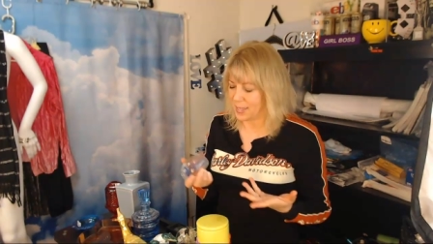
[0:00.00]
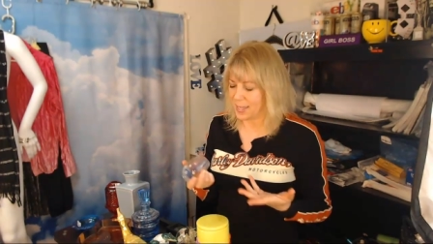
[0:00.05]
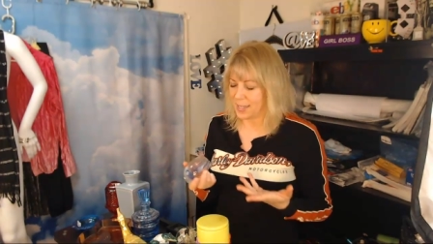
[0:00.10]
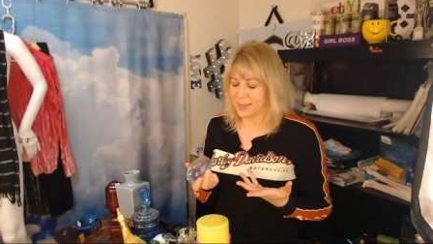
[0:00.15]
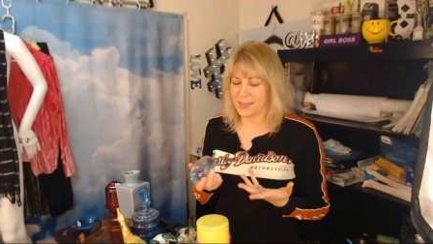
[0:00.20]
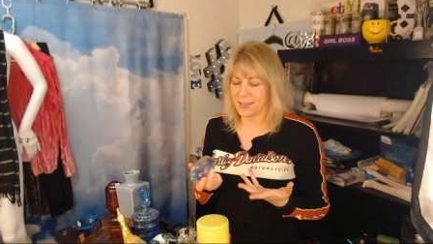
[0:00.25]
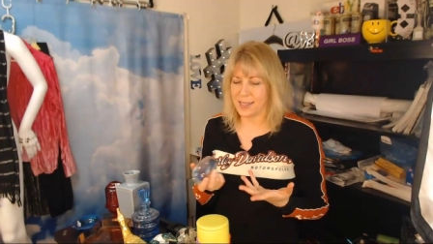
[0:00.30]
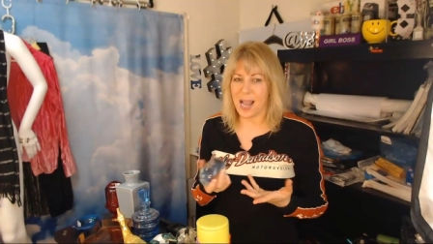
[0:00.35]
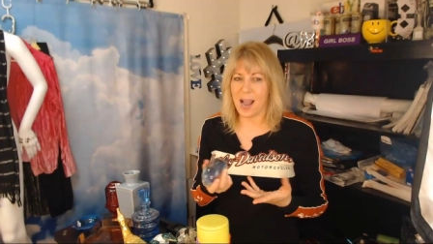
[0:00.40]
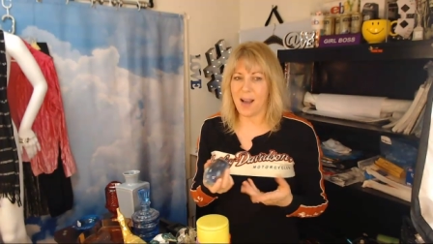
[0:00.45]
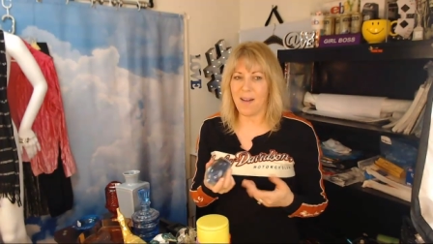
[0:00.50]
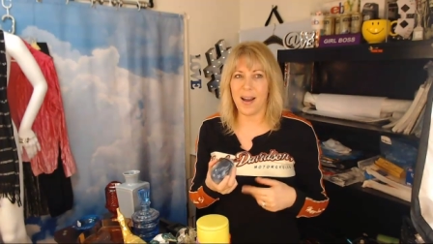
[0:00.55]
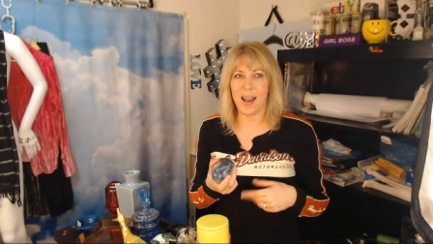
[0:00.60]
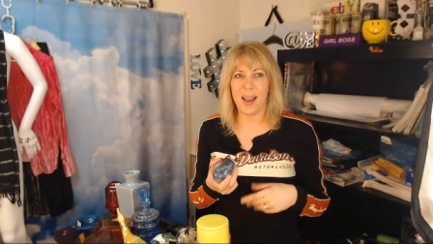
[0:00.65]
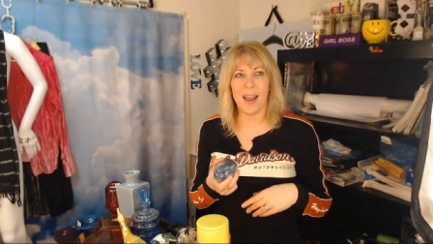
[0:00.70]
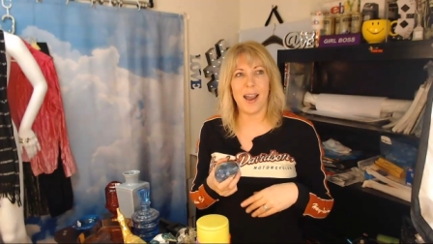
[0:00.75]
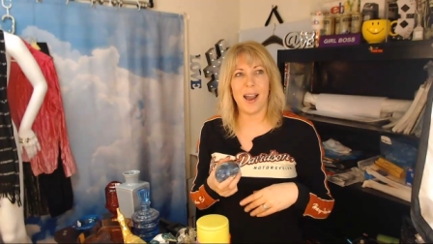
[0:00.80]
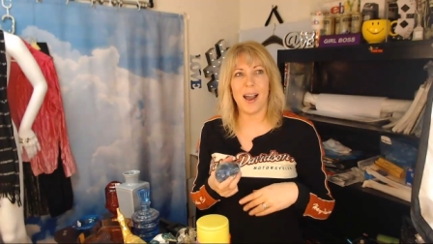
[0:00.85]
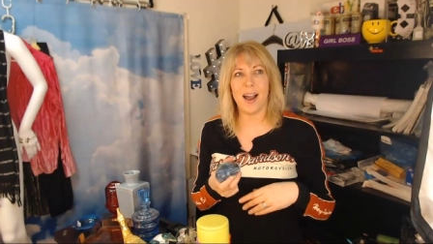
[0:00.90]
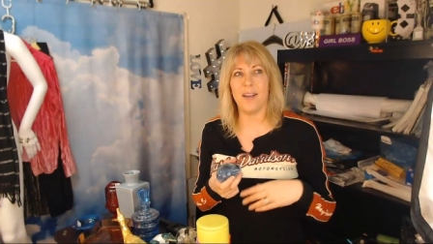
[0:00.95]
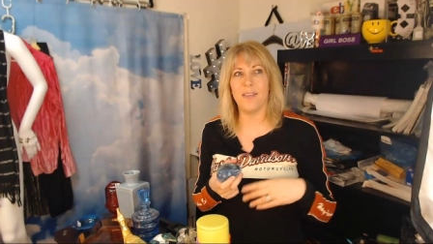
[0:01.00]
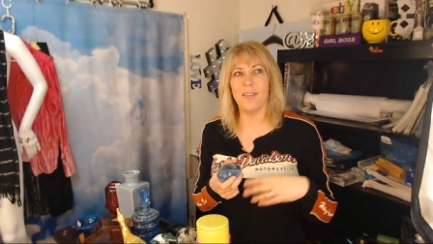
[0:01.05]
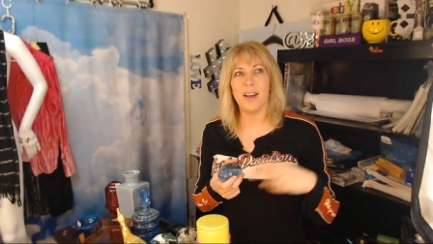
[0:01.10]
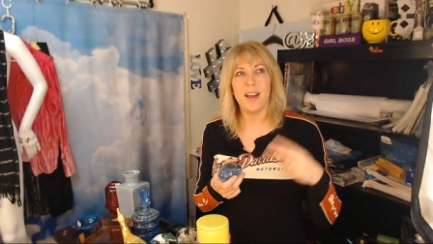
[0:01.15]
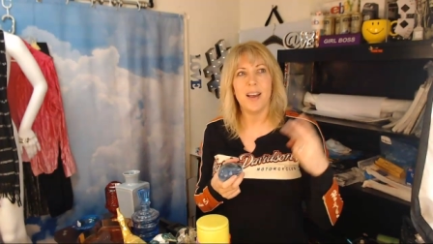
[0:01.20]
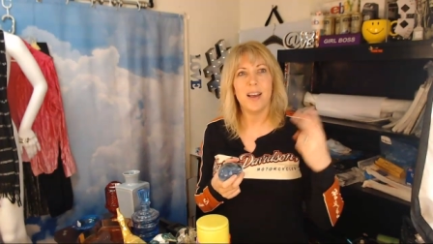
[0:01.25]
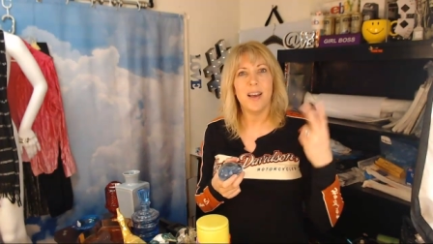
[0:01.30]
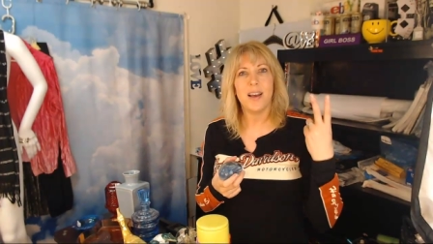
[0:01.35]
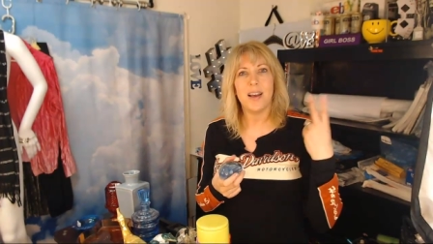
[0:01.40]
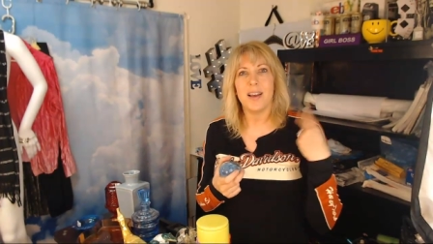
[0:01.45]
because now I have,
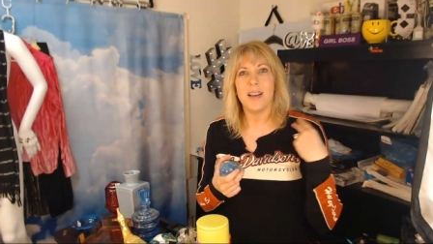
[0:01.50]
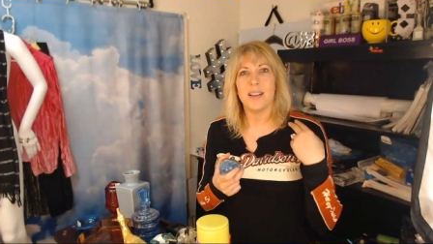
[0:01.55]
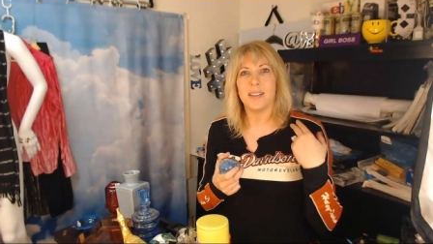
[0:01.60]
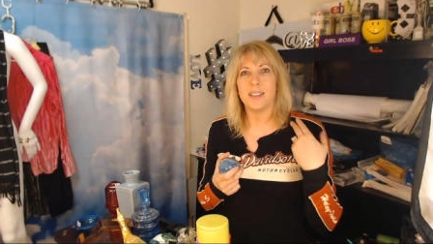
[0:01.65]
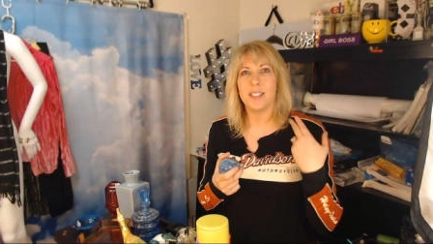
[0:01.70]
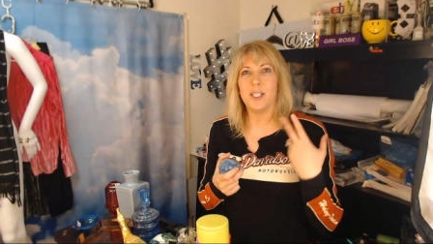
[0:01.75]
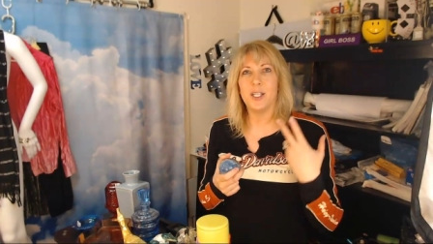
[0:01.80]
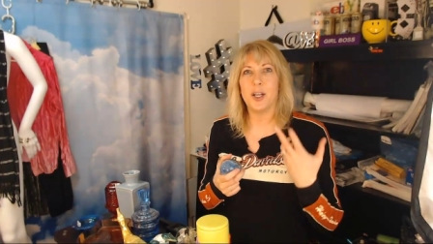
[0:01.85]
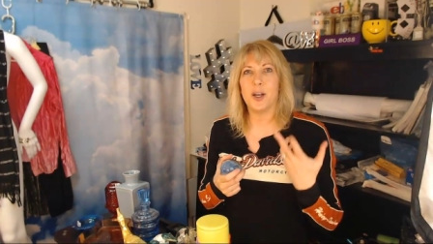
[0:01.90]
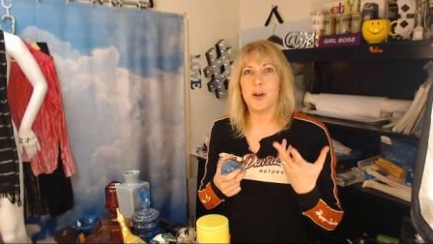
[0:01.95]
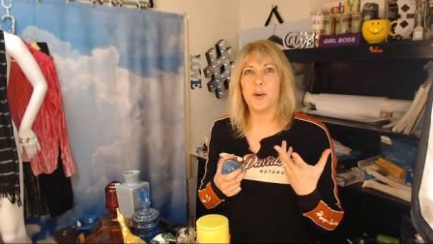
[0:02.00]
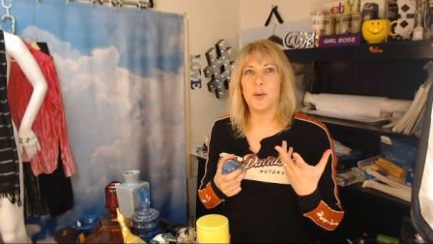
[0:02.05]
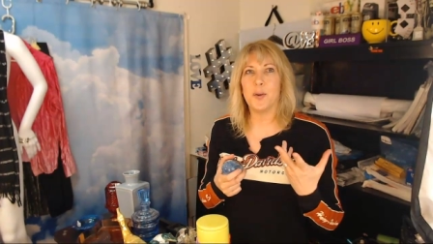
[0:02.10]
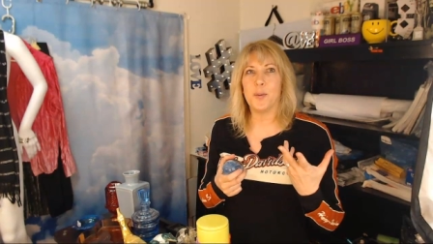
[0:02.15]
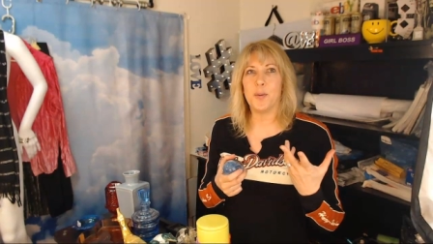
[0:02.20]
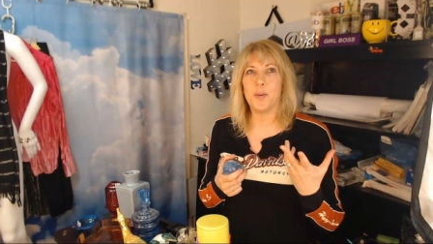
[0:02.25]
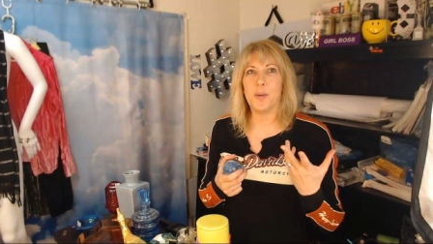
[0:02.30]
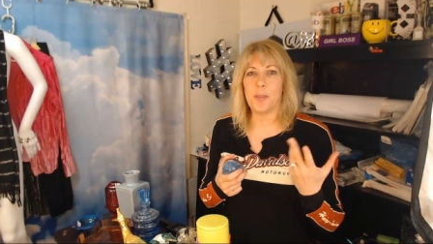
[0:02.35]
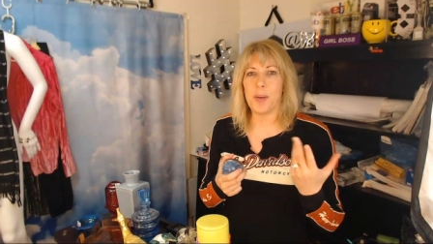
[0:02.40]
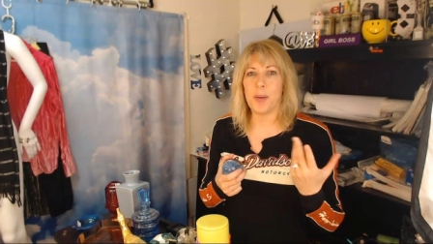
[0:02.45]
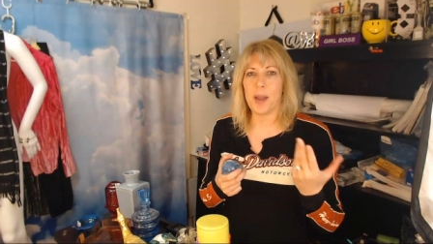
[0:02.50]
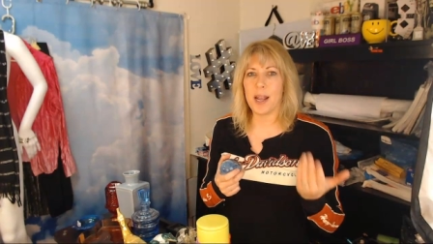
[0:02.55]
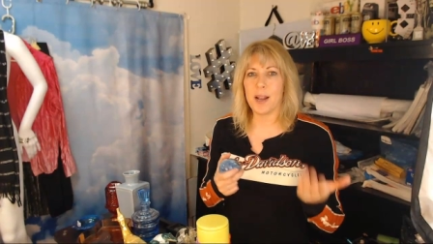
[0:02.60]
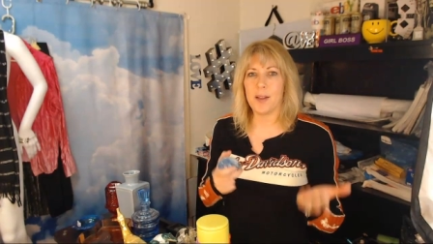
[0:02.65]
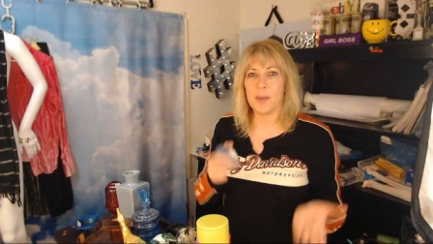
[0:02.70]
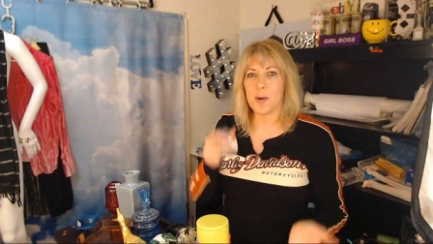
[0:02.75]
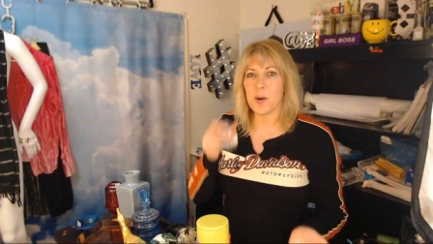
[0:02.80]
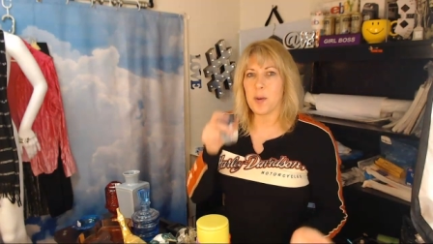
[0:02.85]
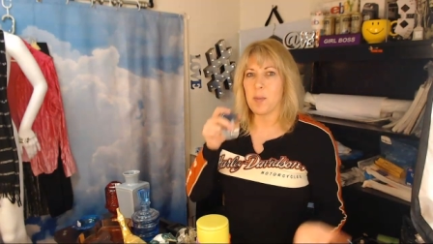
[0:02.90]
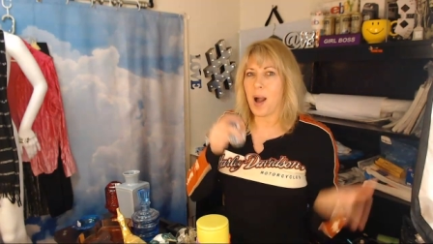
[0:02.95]
you know, the
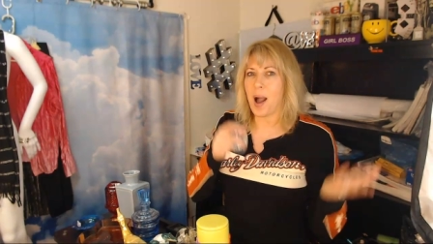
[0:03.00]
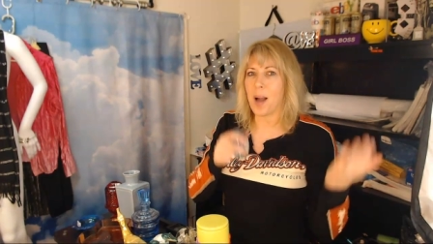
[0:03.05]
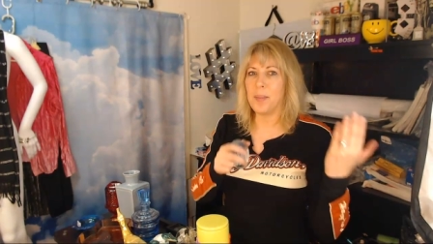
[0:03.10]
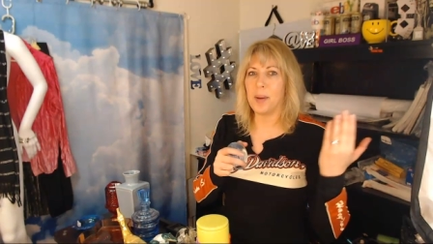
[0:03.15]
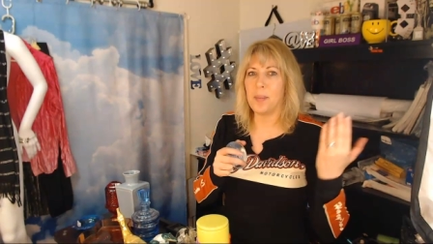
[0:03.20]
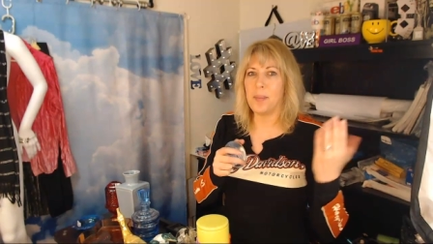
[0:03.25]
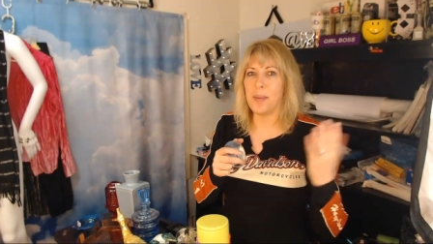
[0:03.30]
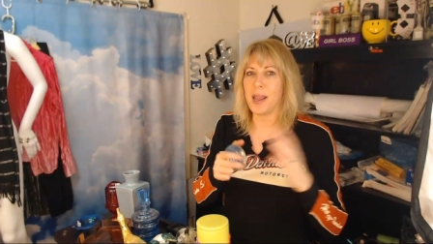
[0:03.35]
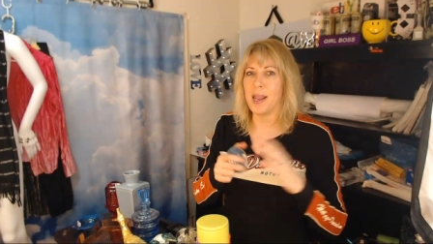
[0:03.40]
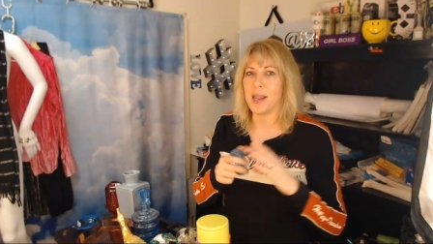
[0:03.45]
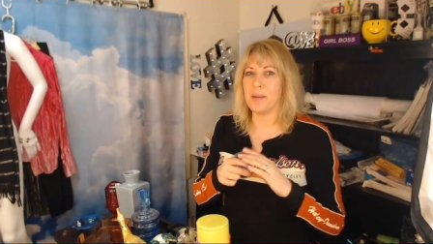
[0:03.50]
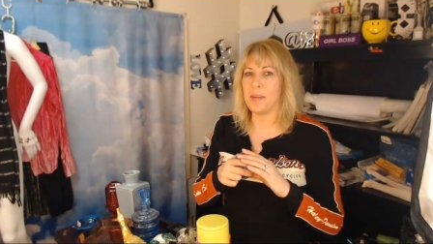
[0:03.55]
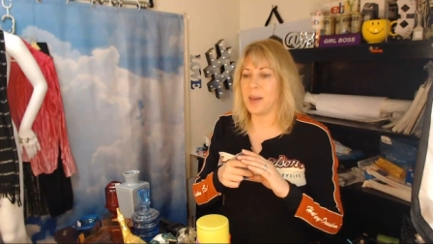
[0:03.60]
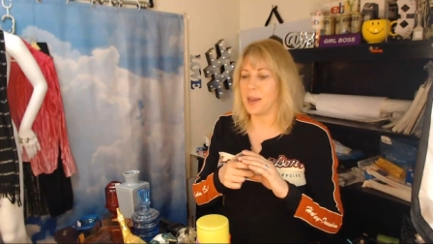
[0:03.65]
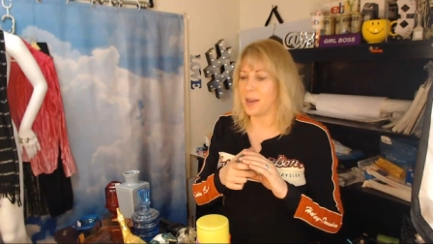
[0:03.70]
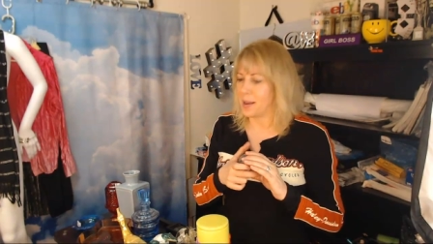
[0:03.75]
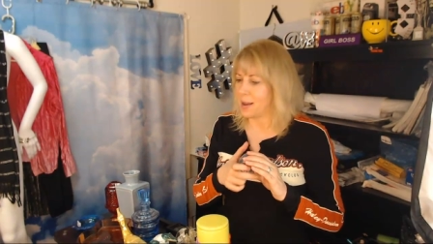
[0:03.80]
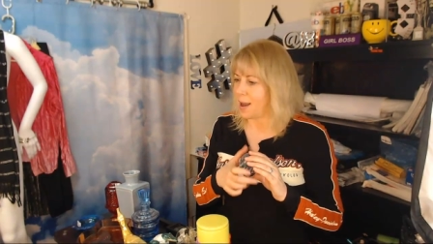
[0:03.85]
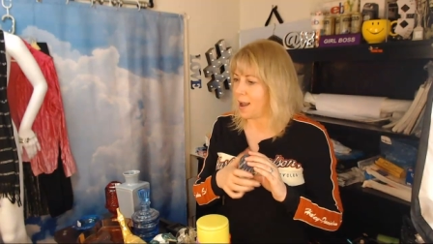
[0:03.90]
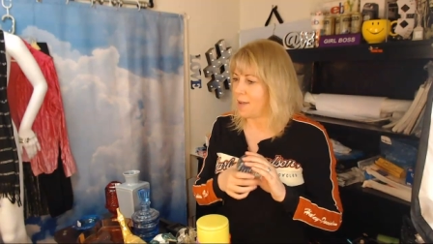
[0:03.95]
Panther mama baby.